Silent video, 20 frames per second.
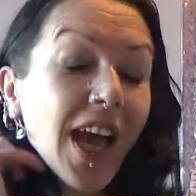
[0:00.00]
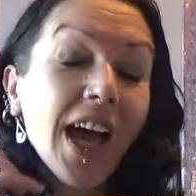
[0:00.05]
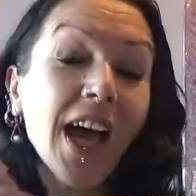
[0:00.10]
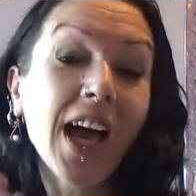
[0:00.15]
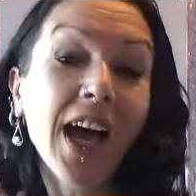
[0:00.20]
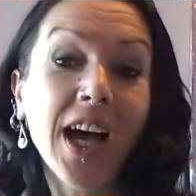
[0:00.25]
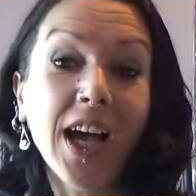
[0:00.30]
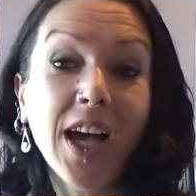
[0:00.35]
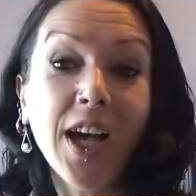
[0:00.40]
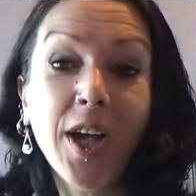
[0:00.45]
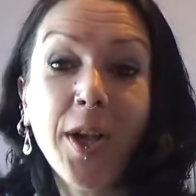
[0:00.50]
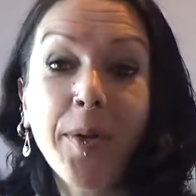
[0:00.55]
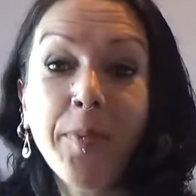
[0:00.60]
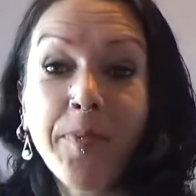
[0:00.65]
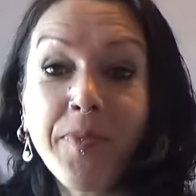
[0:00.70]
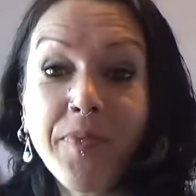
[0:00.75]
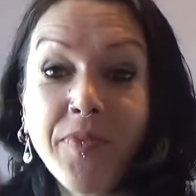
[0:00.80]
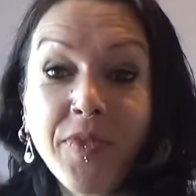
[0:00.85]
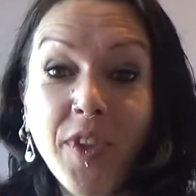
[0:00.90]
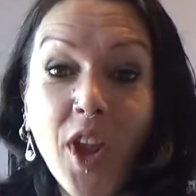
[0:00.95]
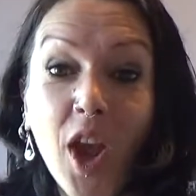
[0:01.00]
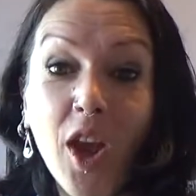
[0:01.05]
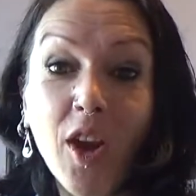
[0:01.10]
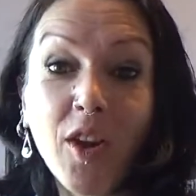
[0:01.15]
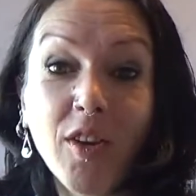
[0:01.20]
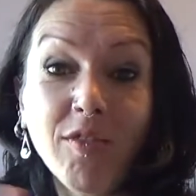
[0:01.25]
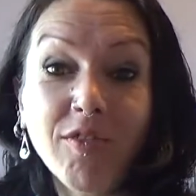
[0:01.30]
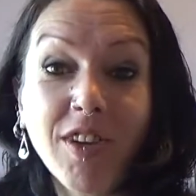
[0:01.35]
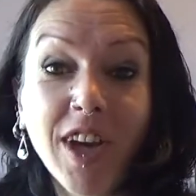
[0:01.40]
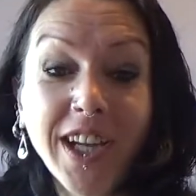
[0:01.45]

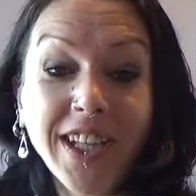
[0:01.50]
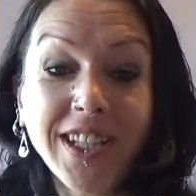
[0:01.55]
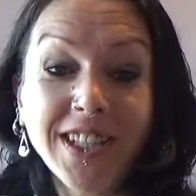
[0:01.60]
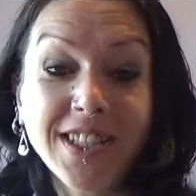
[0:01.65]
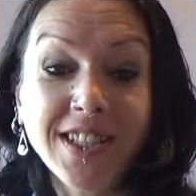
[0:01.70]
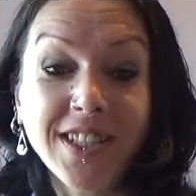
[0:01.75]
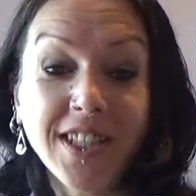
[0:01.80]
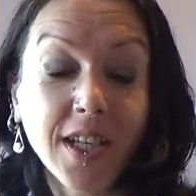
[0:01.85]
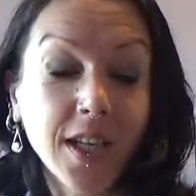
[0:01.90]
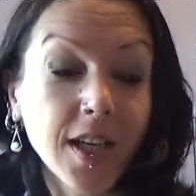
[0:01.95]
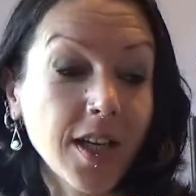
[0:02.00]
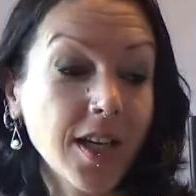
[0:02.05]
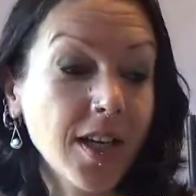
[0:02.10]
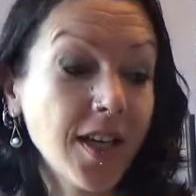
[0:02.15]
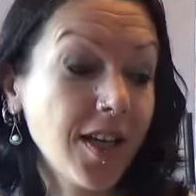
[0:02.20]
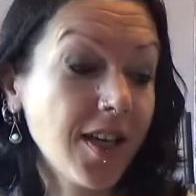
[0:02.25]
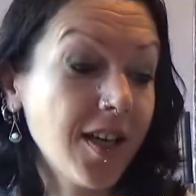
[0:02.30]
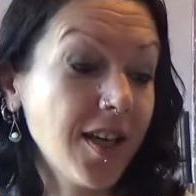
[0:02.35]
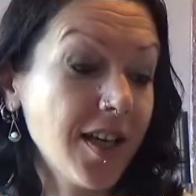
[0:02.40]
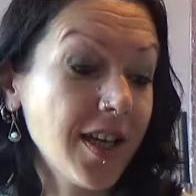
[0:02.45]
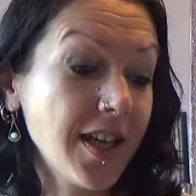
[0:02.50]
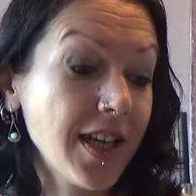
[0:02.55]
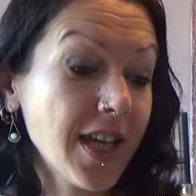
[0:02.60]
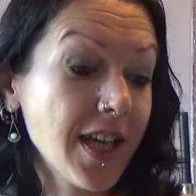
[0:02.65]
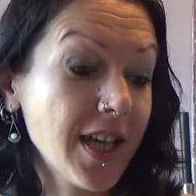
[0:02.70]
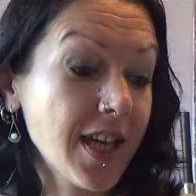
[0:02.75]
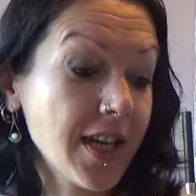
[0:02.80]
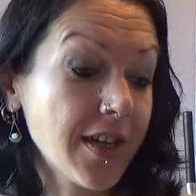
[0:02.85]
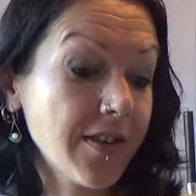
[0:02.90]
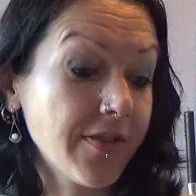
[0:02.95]
Right, I
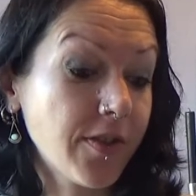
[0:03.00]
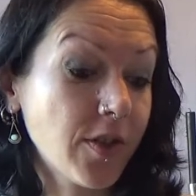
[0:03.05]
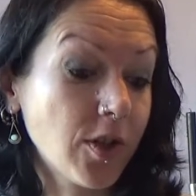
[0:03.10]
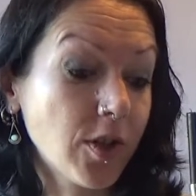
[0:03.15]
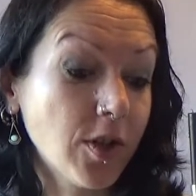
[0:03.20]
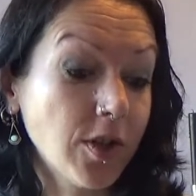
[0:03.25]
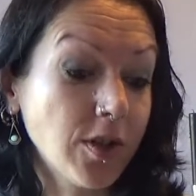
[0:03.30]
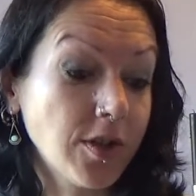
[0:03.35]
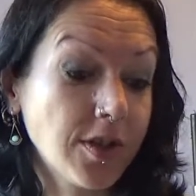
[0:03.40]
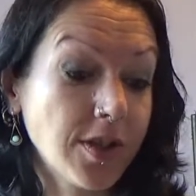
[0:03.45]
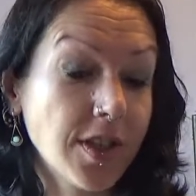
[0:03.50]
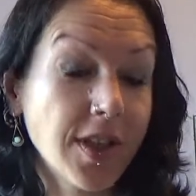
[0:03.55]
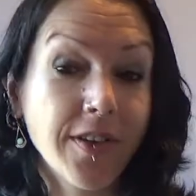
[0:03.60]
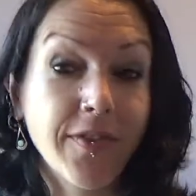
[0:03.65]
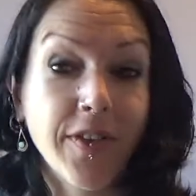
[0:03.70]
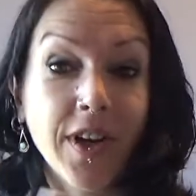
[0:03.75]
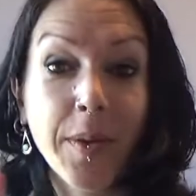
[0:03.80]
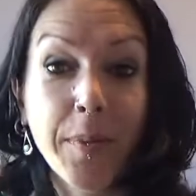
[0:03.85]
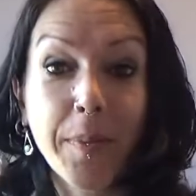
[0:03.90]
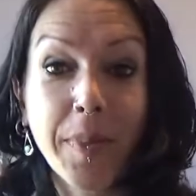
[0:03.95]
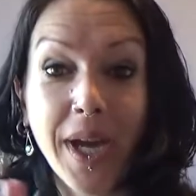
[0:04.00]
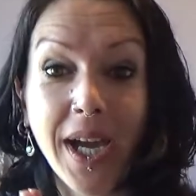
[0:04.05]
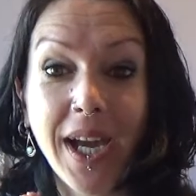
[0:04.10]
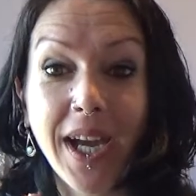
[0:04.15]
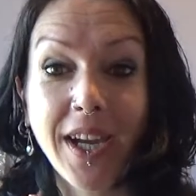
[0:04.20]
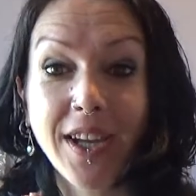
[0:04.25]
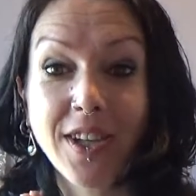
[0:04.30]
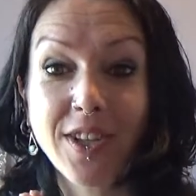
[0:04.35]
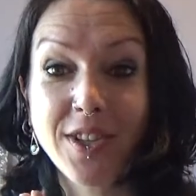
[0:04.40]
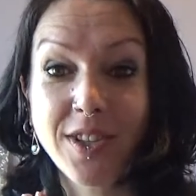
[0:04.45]
have got a very
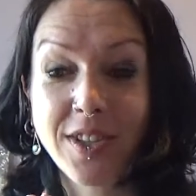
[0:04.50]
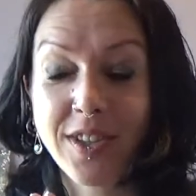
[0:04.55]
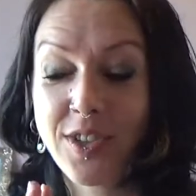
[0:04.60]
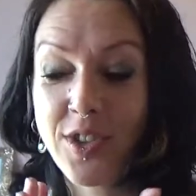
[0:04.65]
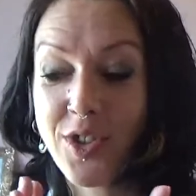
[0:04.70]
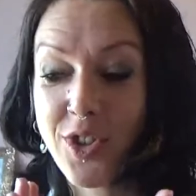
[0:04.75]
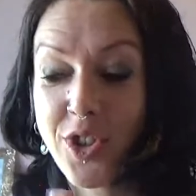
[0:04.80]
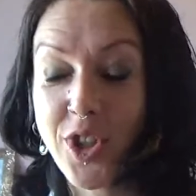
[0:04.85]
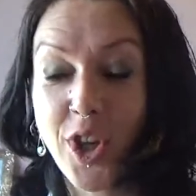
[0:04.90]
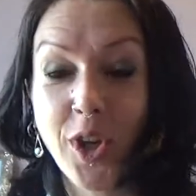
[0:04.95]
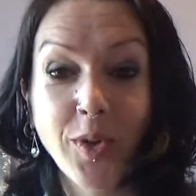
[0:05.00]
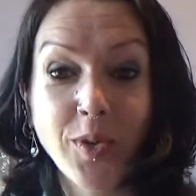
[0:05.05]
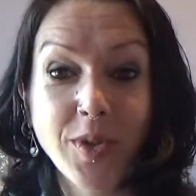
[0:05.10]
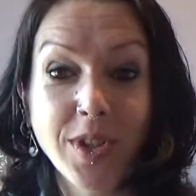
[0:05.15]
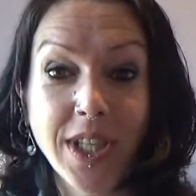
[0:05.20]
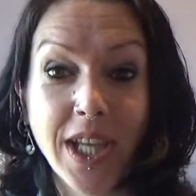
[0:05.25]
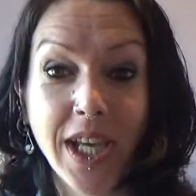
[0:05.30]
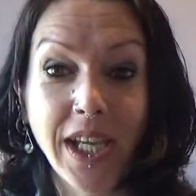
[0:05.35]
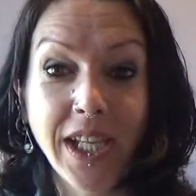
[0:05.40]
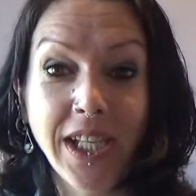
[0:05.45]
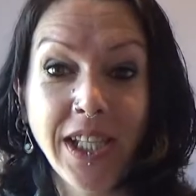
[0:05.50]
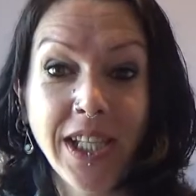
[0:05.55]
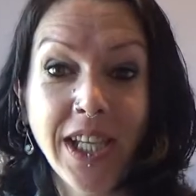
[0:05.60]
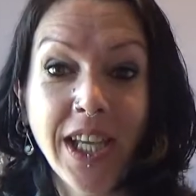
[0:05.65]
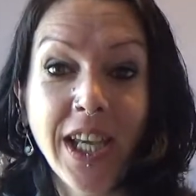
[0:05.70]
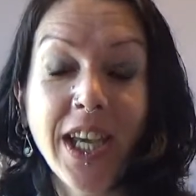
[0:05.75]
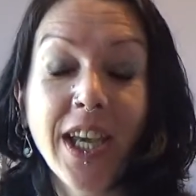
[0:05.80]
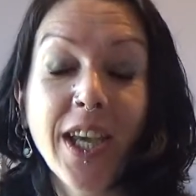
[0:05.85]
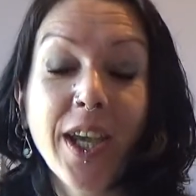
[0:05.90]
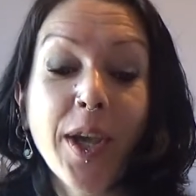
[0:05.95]
packed show today
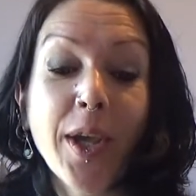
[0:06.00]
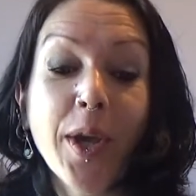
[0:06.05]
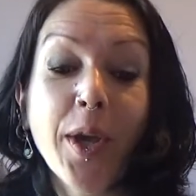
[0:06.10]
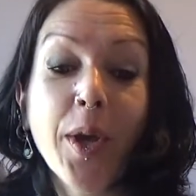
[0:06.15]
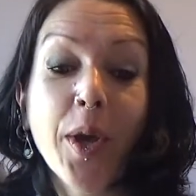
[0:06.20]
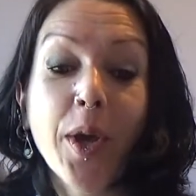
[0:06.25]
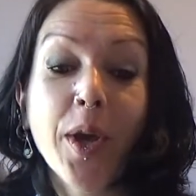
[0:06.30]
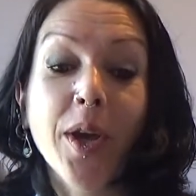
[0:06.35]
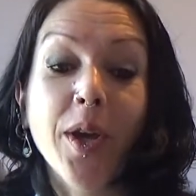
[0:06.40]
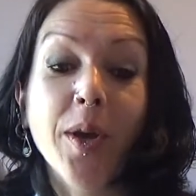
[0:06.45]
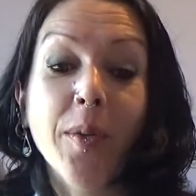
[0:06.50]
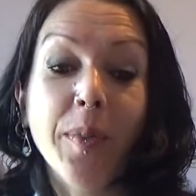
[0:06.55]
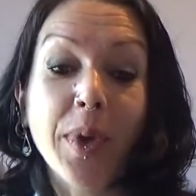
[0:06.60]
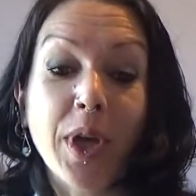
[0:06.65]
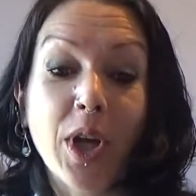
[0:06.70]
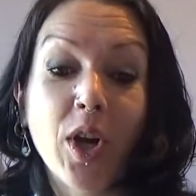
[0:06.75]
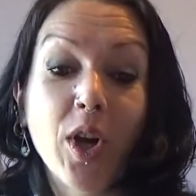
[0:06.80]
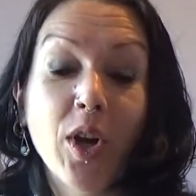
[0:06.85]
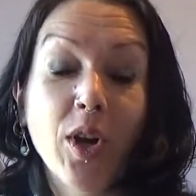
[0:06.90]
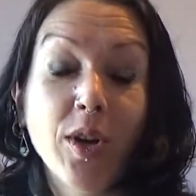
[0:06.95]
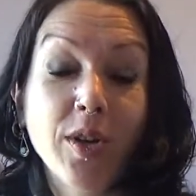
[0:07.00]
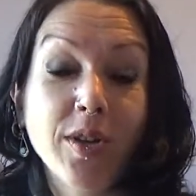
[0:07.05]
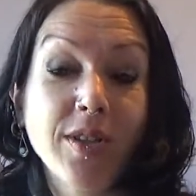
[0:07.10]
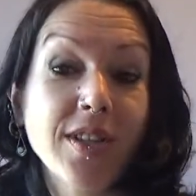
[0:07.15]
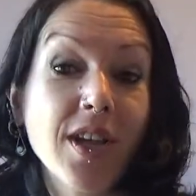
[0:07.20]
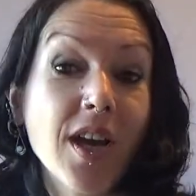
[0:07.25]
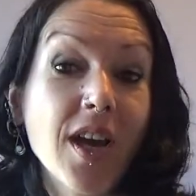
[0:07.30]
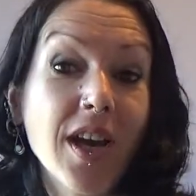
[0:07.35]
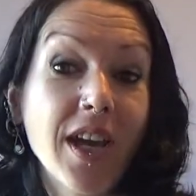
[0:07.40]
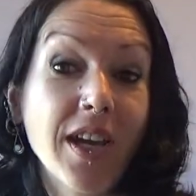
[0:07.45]
because
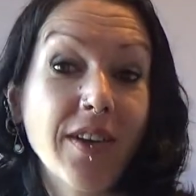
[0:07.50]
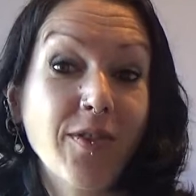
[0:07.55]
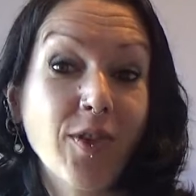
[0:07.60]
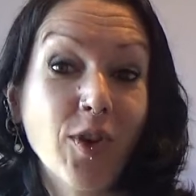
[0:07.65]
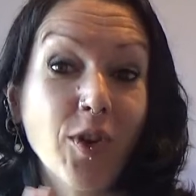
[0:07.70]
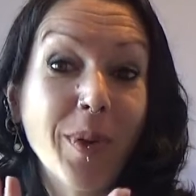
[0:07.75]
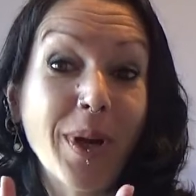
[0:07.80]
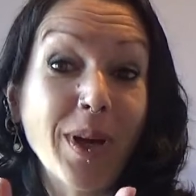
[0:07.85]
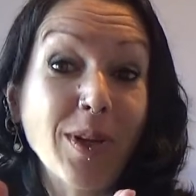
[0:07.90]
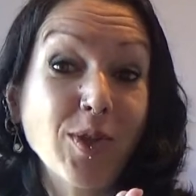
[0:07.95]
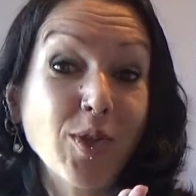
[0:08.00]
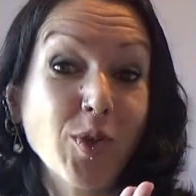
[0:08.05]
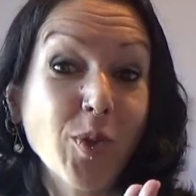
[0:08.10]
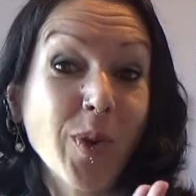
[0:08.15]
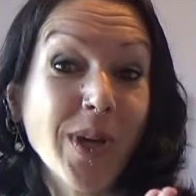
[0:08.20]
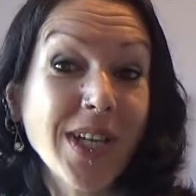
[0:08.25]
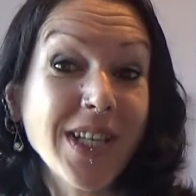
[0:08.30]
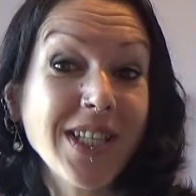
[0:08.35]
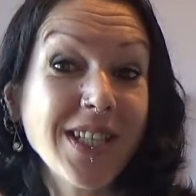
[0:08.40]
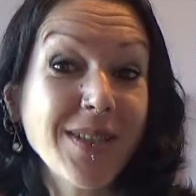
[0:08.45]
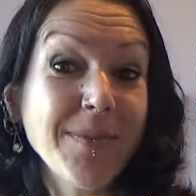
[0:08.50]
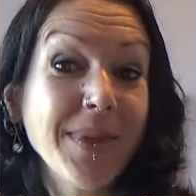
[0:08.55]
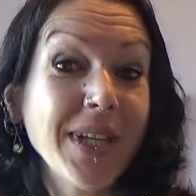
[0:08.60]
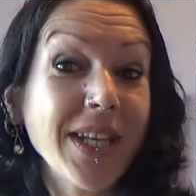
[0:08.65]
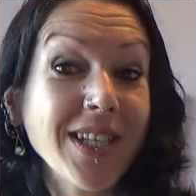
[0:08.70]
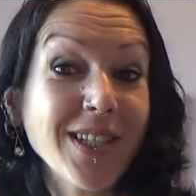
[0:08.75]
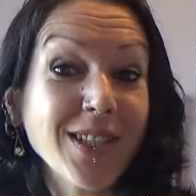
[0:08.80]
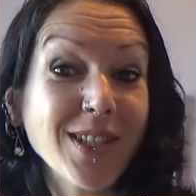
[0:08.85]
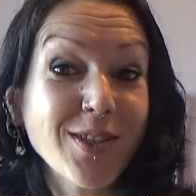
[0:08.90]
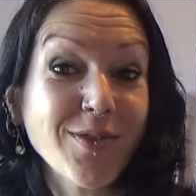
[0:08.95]
I have got about 20
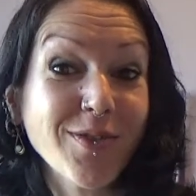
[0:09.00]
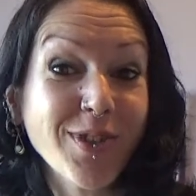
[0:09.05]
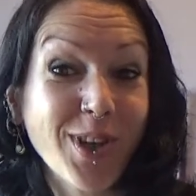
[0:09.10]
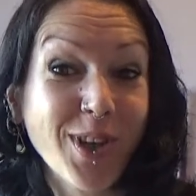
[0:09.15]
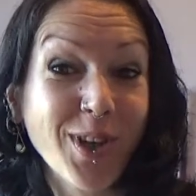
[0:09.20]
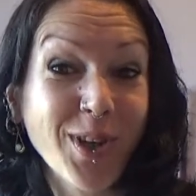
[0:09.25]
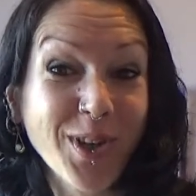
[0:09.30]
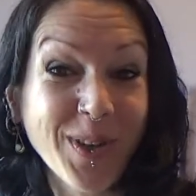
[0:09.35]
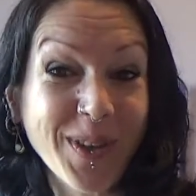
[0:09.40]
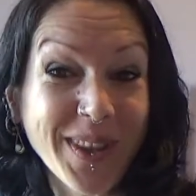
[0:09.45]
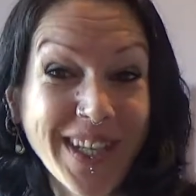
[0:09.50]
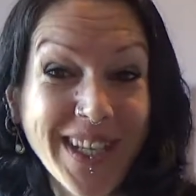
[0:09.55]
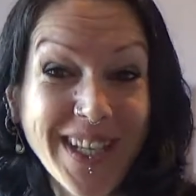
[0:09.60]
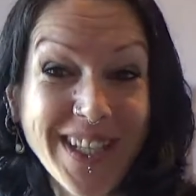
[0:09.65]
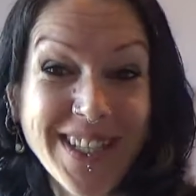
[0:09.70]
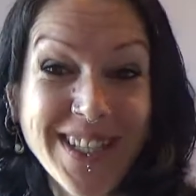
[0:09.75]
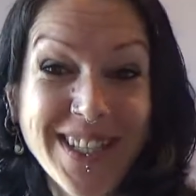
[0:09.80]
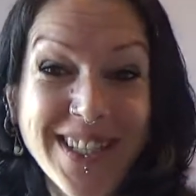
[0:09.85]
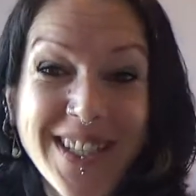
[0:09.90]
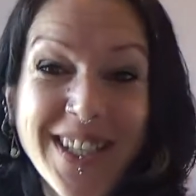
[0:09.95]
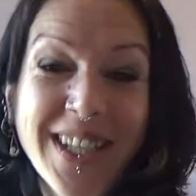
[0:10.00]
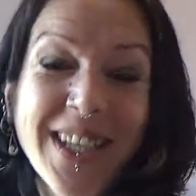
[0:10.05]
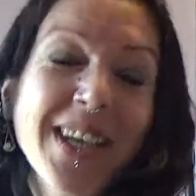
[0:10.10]
minutes to record this.